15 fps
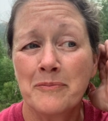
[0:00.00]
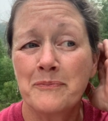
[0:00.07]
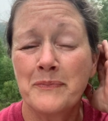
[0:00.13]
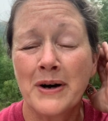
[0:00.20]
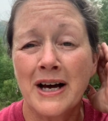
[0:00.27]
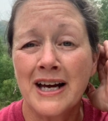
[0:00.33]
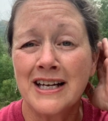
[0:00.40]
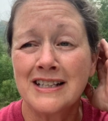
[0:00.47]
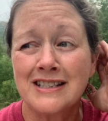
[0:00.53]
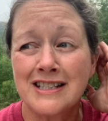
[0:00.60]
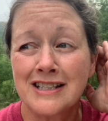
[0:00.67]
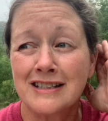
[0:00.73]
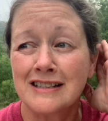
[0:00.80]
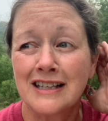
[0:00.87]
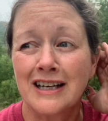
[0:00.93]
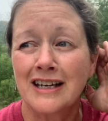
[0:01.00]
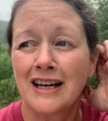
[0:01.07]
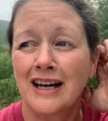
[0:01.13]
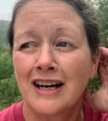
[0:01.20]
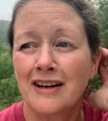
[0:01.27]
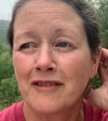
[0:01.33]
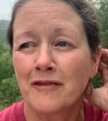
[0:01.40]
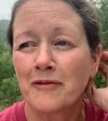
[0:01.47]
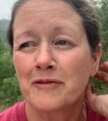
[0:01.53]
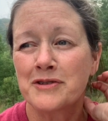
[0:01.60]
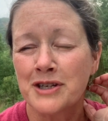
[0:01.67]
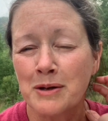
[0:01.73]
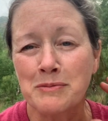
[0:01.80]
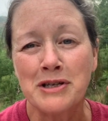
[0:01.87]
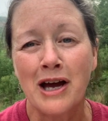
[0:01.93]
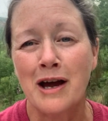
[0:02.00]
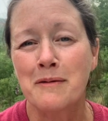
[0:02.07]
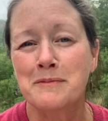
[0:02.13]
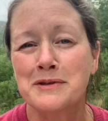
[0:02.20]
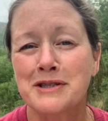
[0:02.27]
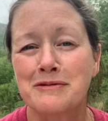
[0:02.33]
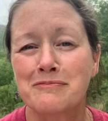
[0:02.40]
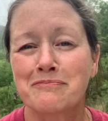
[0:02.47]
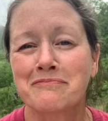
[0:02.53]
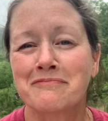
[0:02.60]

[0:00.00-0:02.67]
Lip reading: but sometimes